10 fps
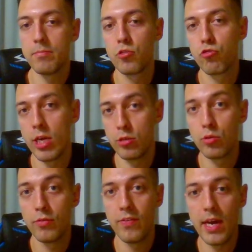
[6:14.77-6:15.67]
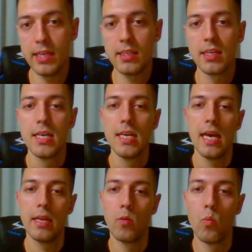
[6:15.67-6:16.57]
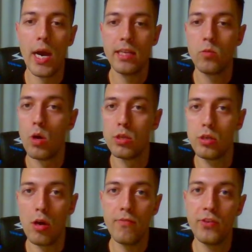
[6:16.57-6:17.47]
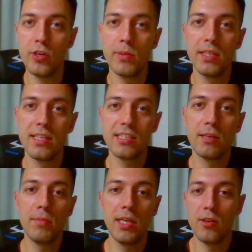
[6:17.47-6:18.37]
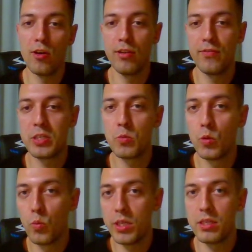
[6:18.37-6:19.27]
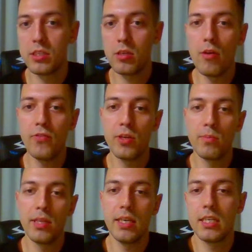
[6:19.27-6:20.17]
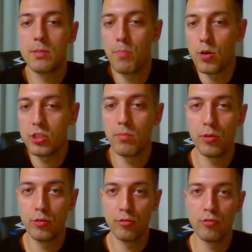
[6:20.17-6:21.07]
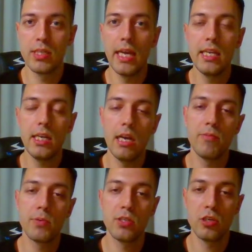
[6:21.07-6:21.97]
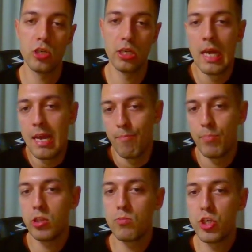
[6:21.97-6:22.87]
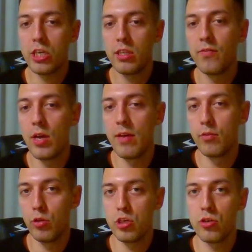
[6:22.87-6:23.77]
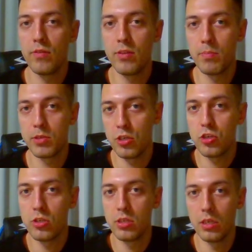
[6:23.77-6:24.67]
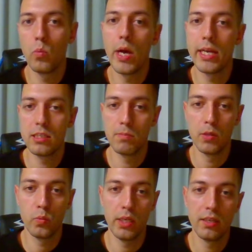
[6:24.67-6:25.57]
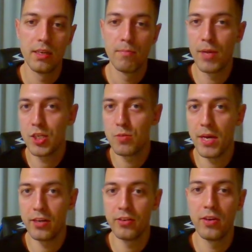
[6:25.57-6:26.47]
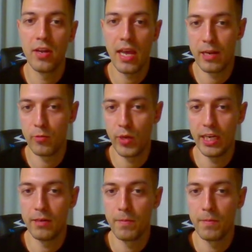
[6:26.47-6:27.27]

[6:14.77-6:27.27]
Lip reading: try to fight. And white won comfortably. It doesn't mean all of us would win this comfortably. It's possible to lose any kind of position, but the objective evaluation of the position that white is between much better and winning.